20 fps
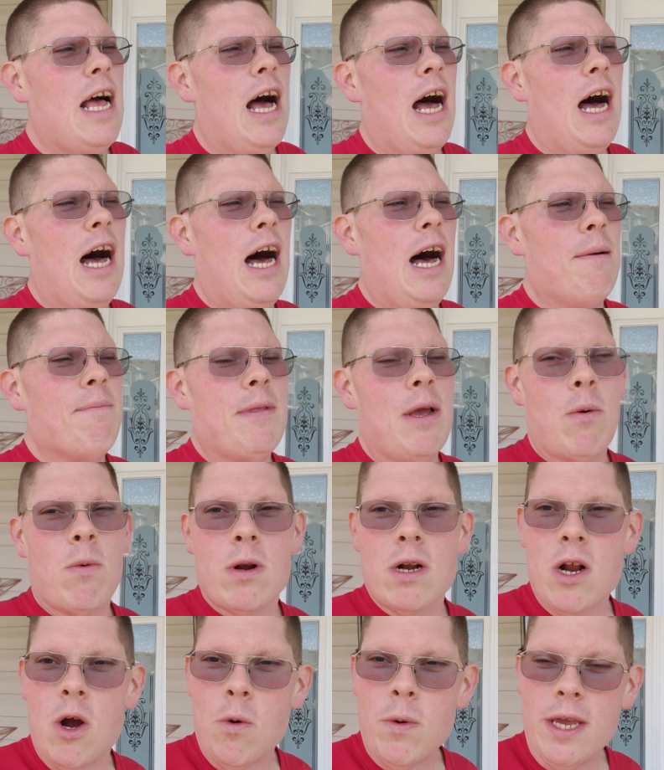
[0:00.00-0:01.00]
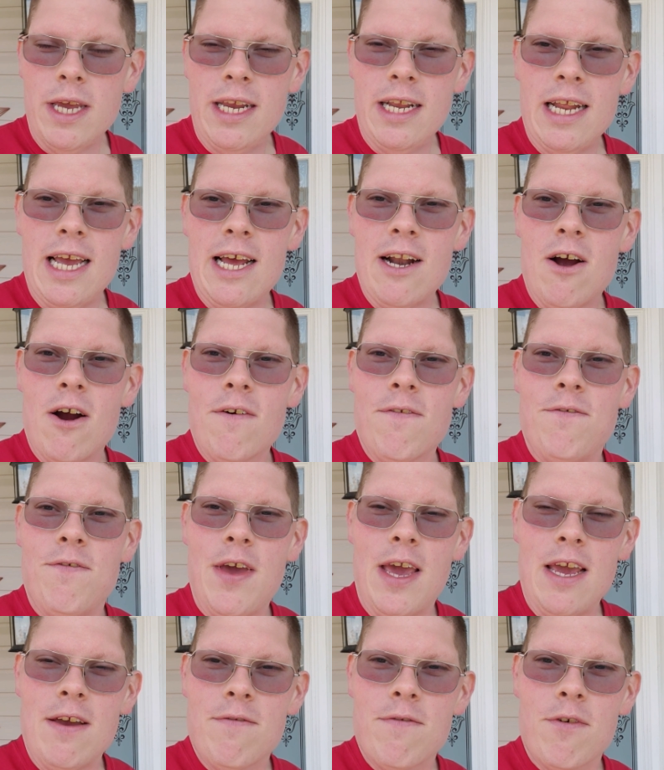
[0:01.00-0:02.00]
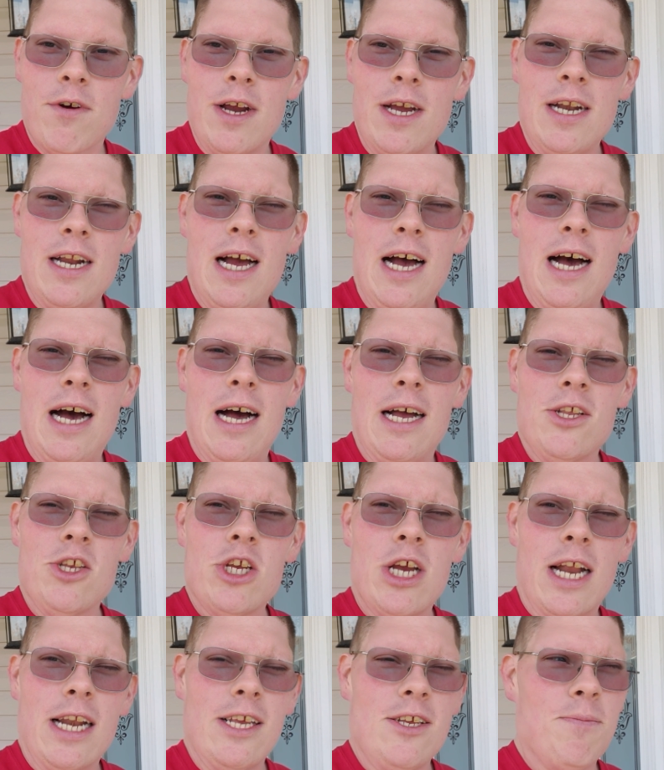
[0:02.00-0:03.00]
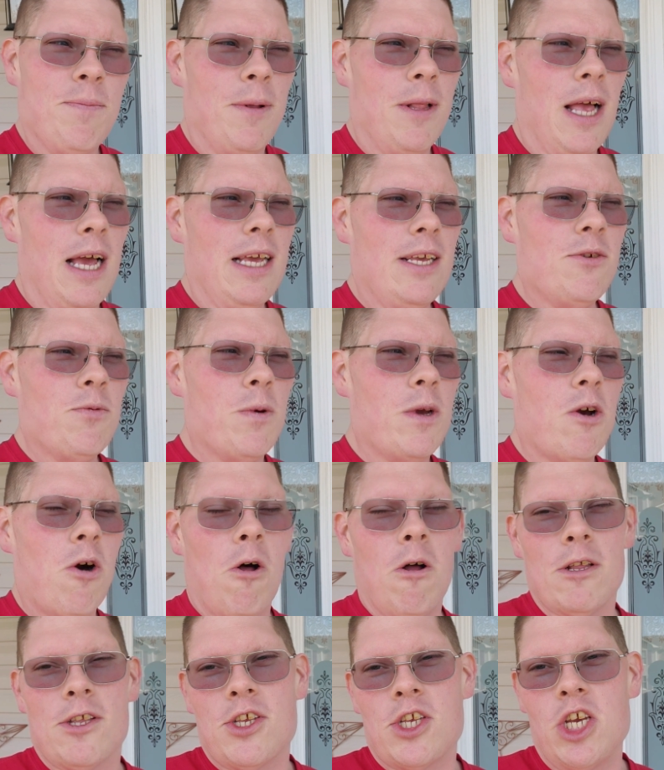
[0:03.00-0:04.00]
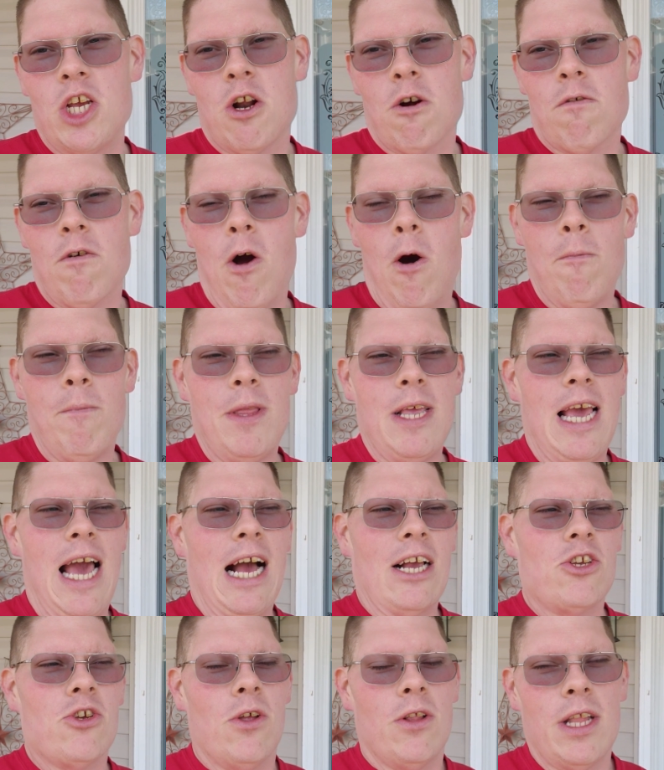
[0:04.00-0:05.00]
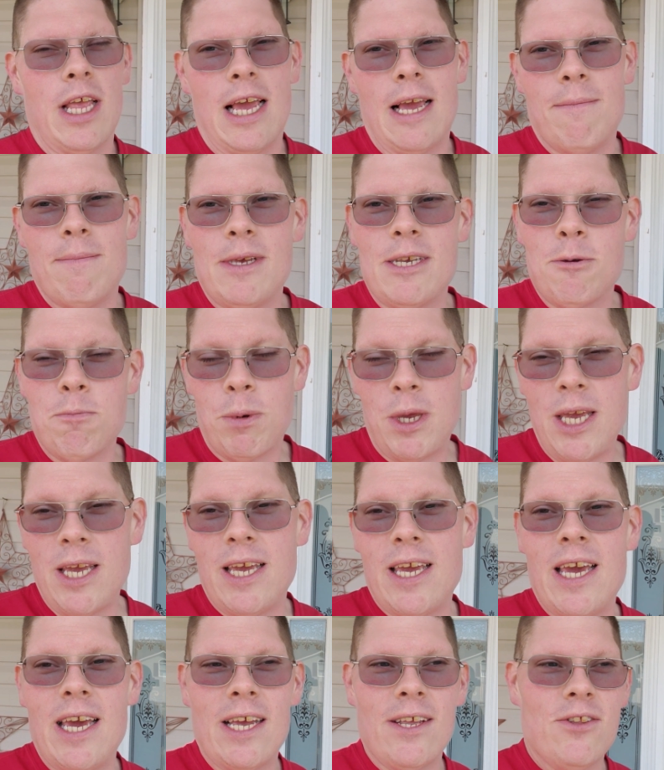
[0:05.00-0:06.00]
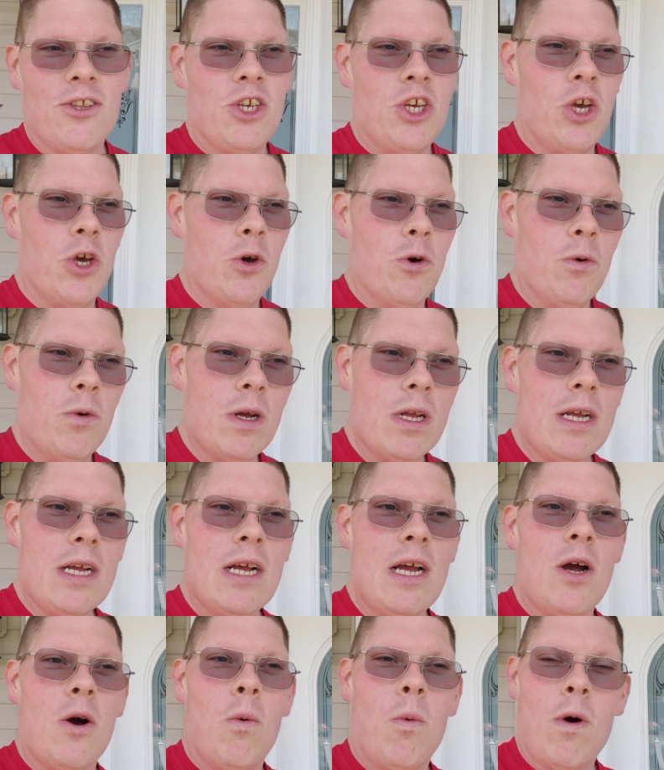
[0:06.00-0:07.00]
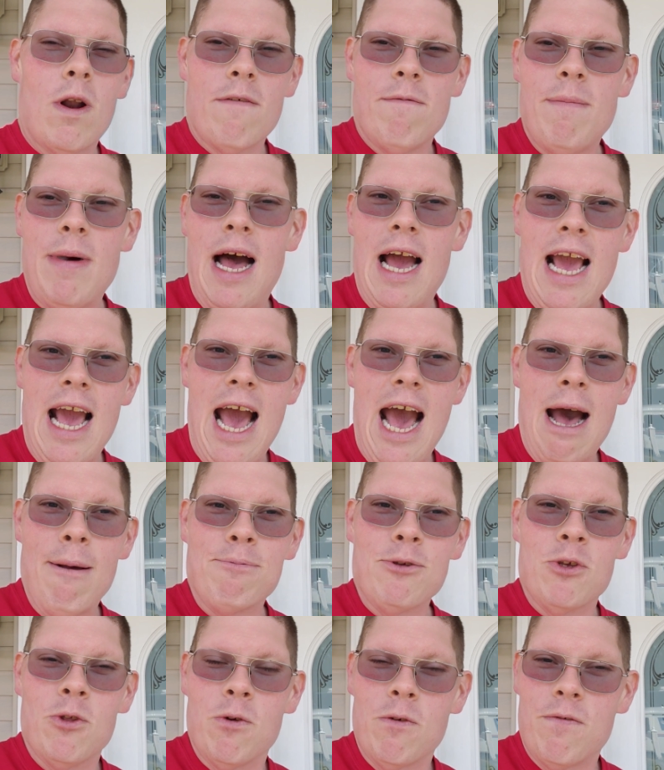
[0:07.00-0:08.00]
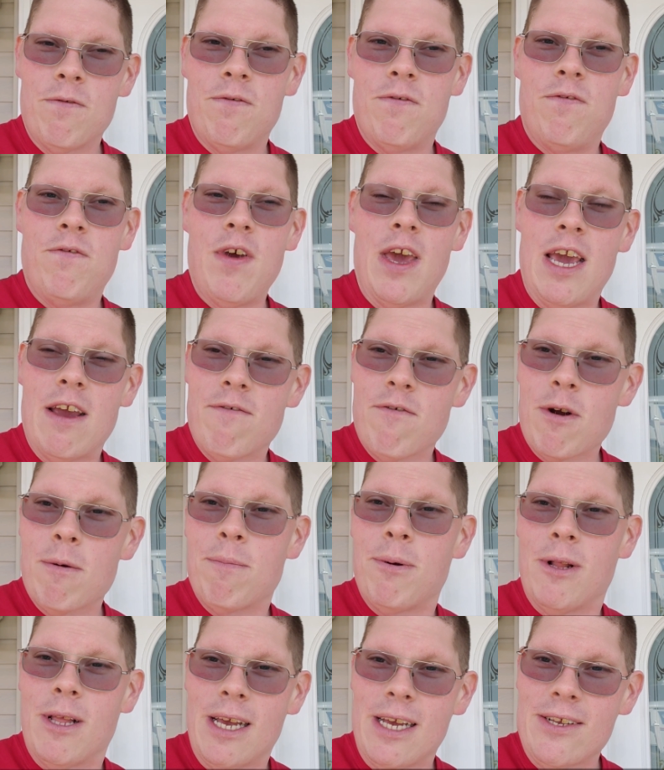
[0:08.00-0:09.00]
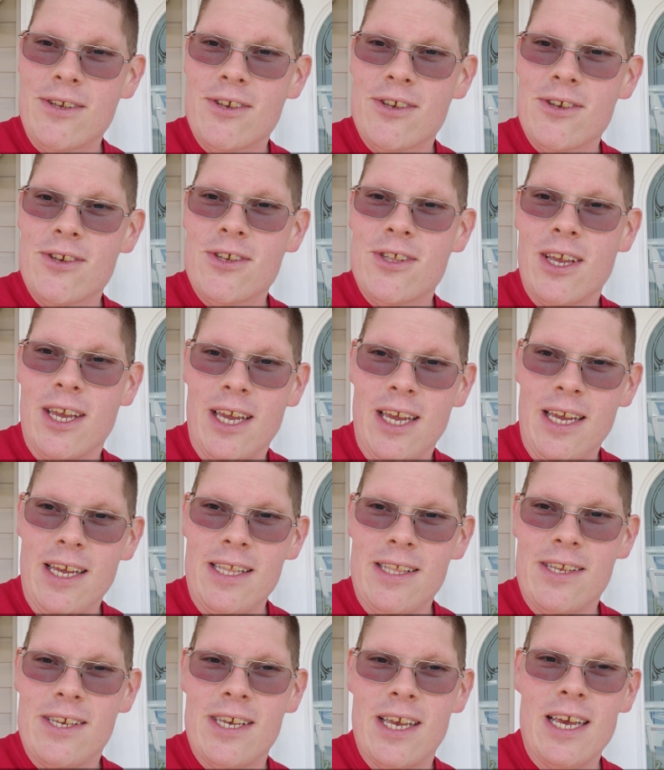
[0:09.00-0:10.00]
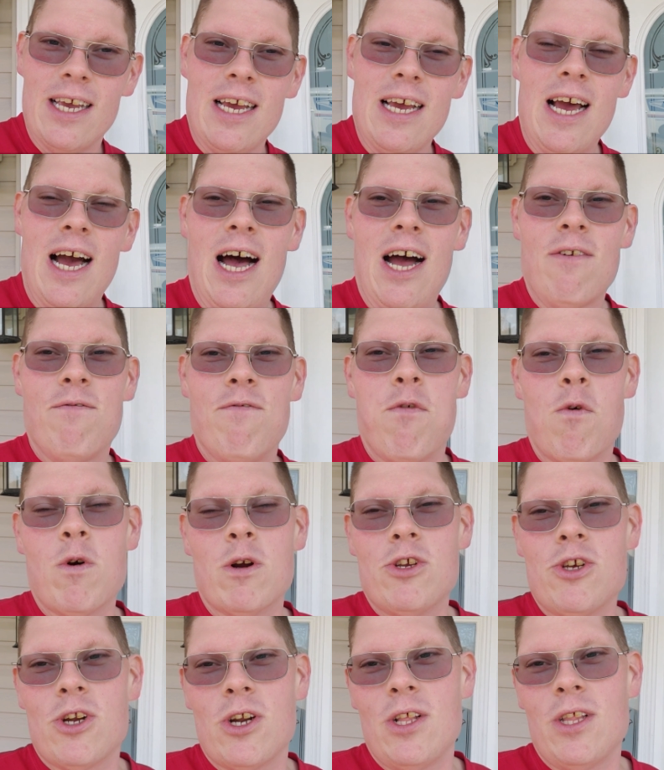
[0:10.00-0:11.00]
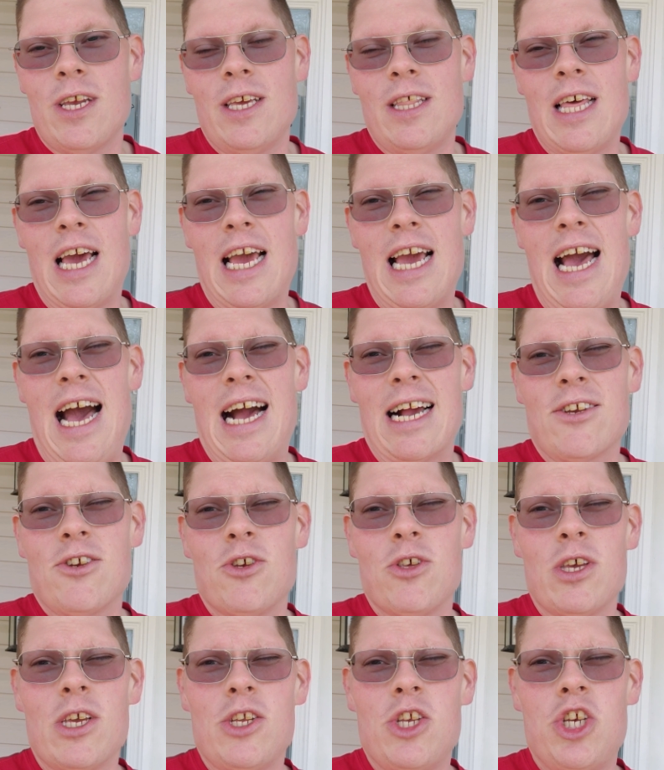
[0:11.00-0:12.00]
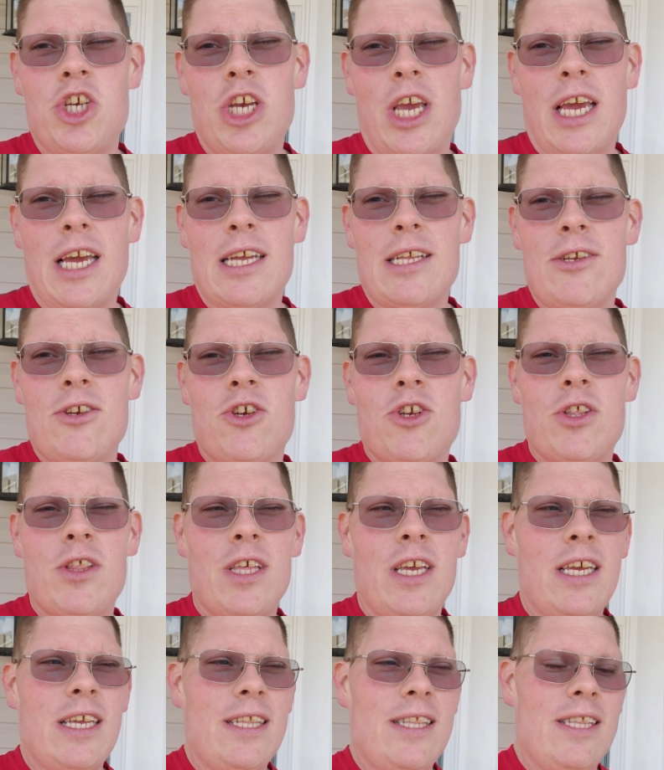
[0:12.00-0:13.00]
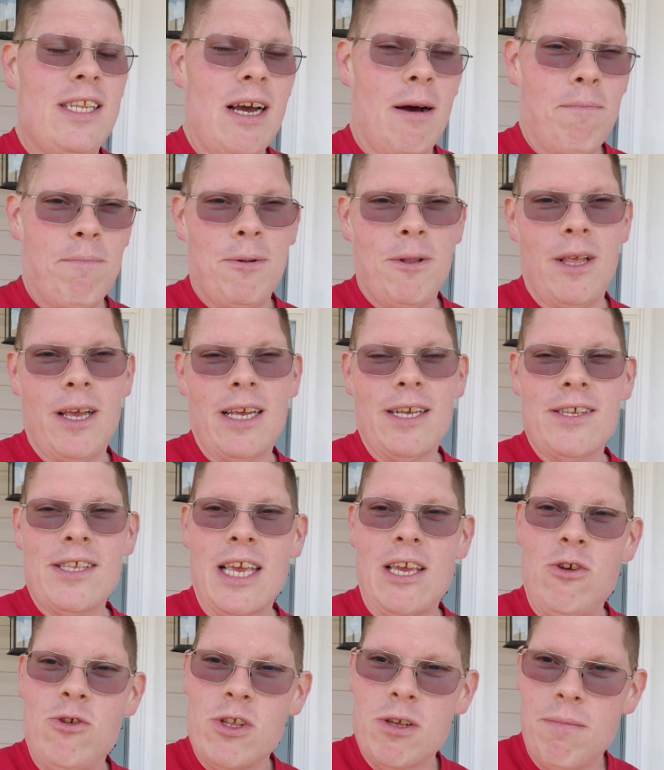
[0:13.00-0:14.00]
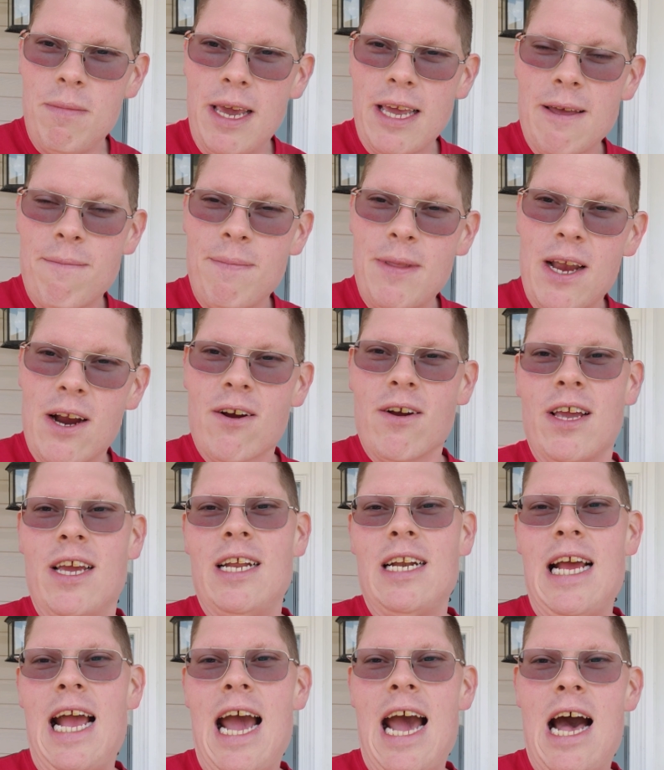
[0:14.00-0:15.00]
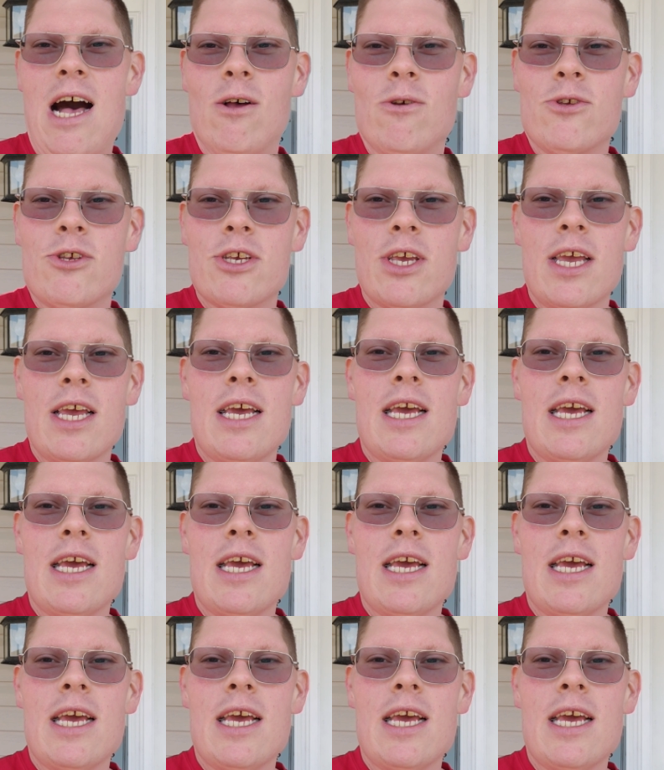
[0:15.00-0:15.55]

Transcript: Then we're going to go eat at our favorite Chinese place. We call it Cedar Rope. The actual name is Peking 2, one of my absolute favorite places to eat. Unfortunately, they actually changed the dumplings. They used to make them there in-house,